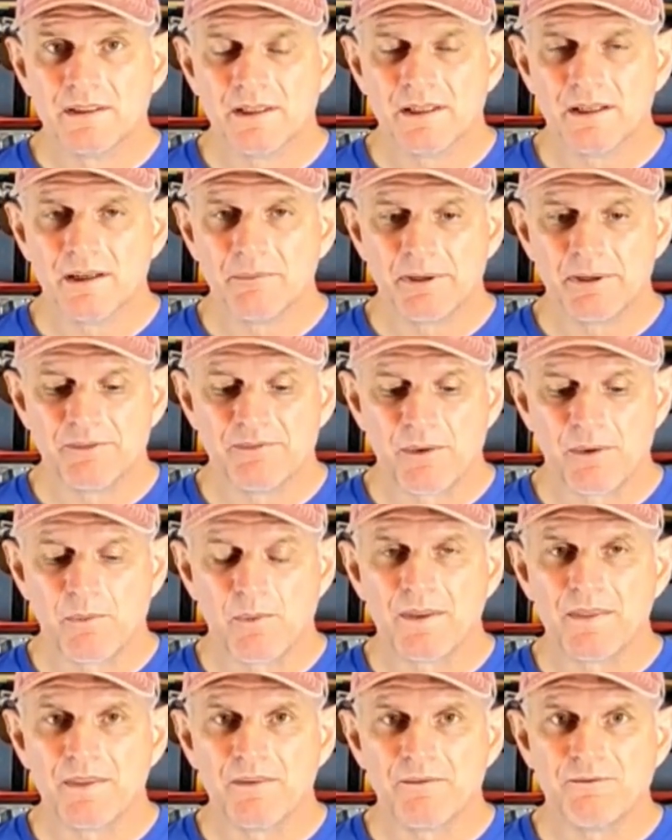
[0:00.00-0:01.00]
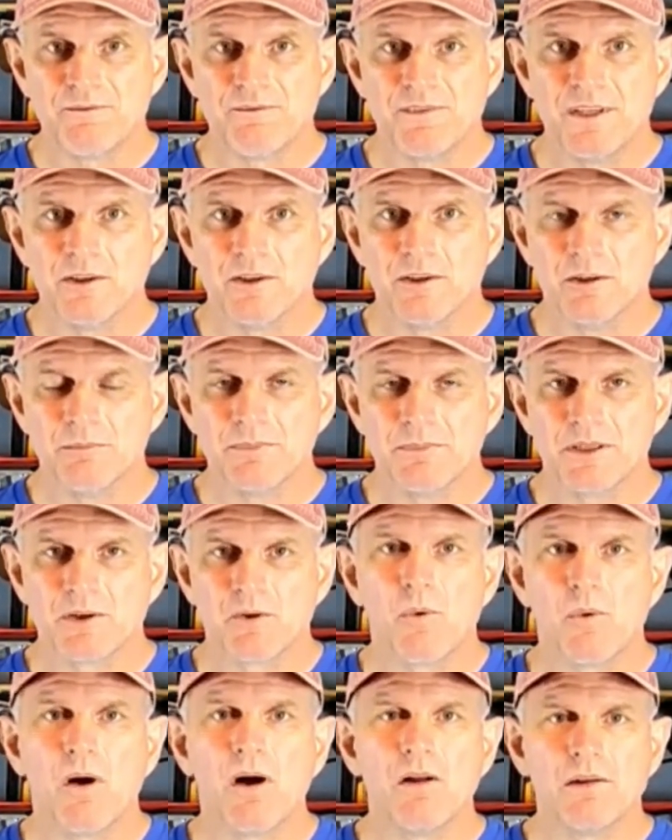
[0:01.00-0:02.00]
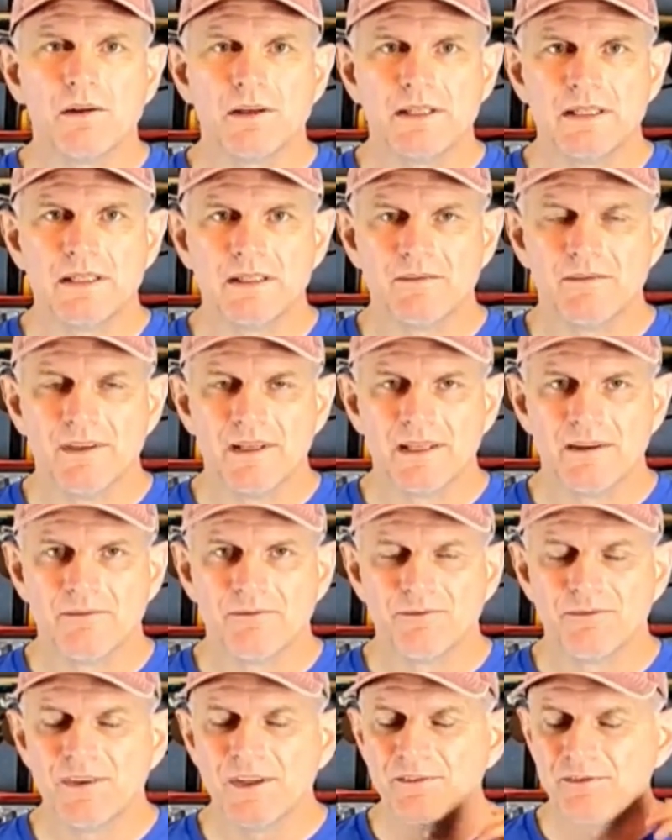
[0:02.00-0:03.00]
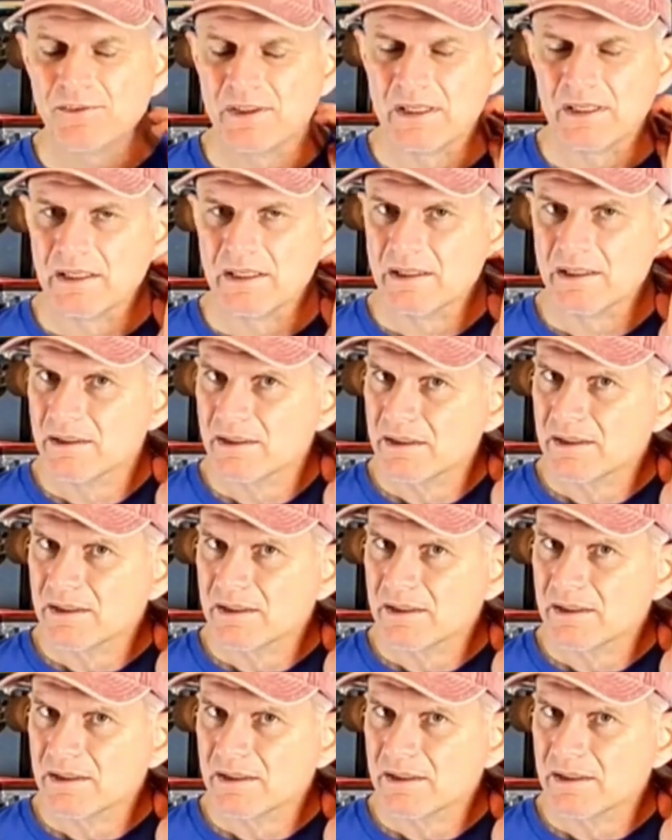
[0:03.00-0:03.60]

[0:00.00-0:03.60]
but if I wanted to film the quality of the M50,